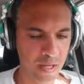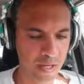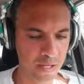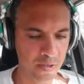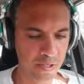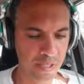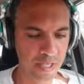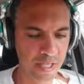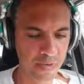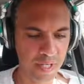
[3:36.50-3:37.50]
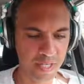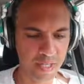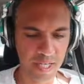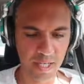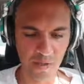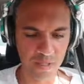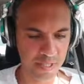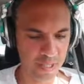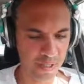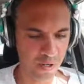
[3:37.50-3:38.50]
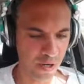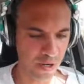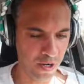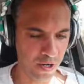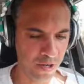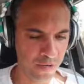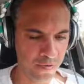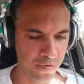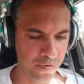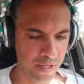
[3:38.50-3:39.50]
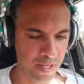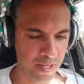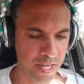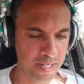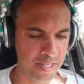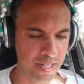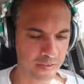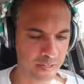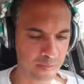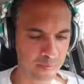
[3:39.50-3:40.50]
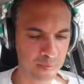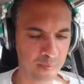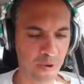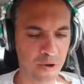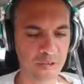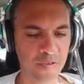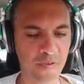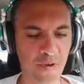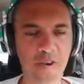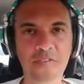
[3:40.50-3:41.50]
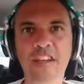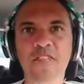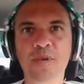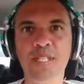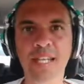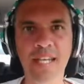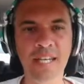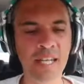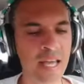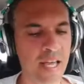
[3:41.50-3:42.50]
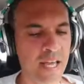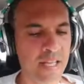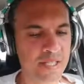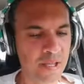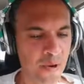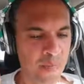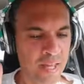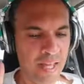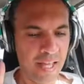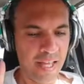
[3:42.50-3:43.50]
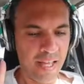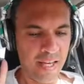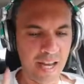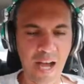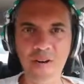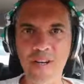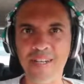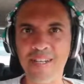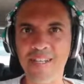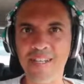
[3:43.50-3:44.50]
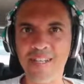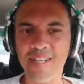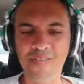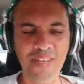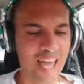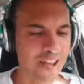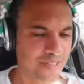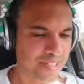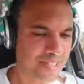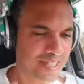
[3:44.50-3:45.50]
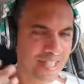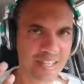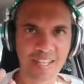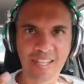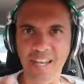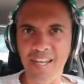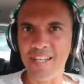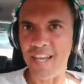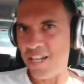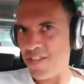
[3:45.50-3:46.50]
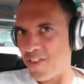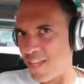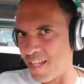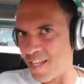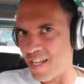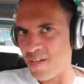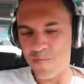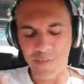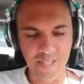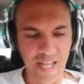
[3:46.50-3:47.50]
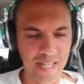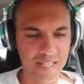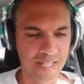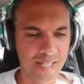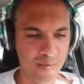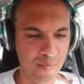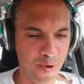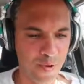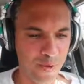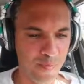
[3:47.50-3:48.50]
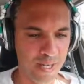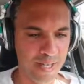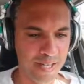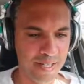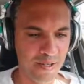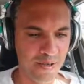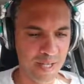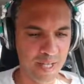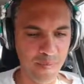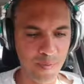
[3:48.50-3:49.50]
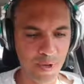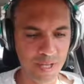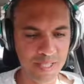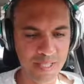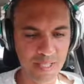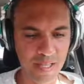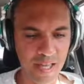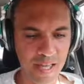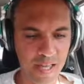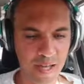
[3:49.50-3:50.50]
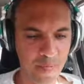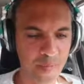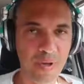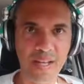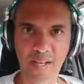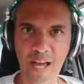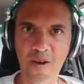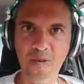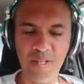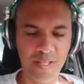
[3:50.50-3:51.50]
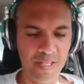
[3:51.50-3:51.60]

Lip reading: And you see here we get an accuracy of 87.45%. So now we haven't gained anything besides some more complicated looking imports. But now